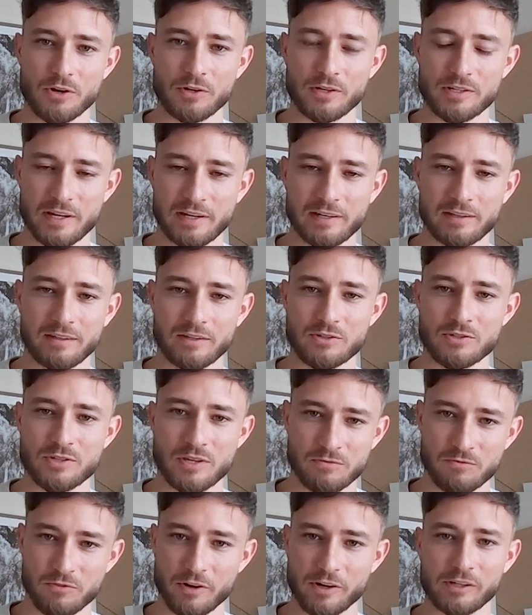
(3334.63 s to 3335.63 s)
exactly, it's
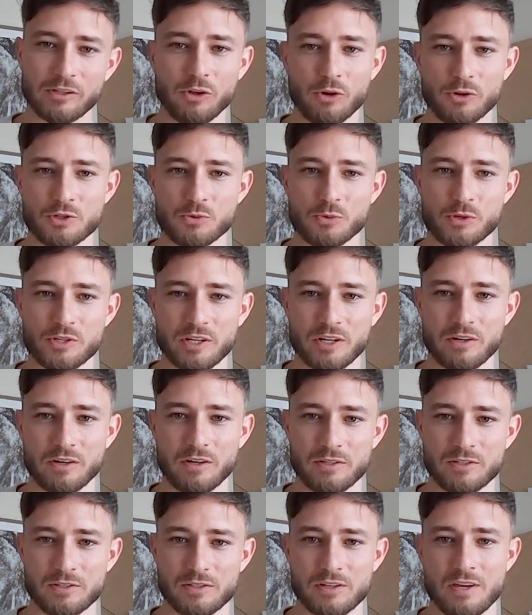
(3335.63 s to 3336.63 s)
very low switching
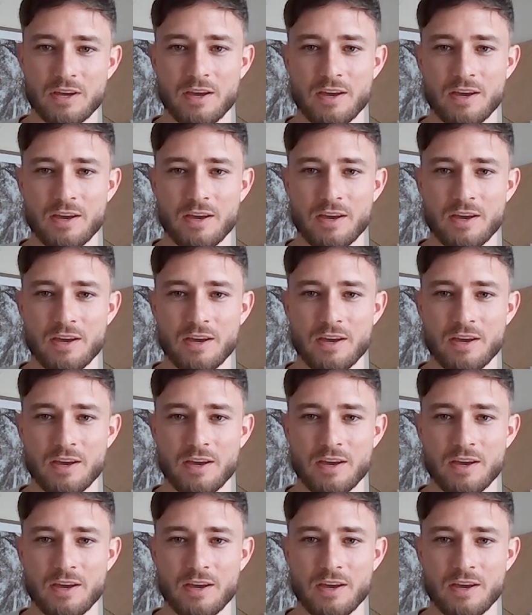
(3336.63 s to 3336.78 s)
cost.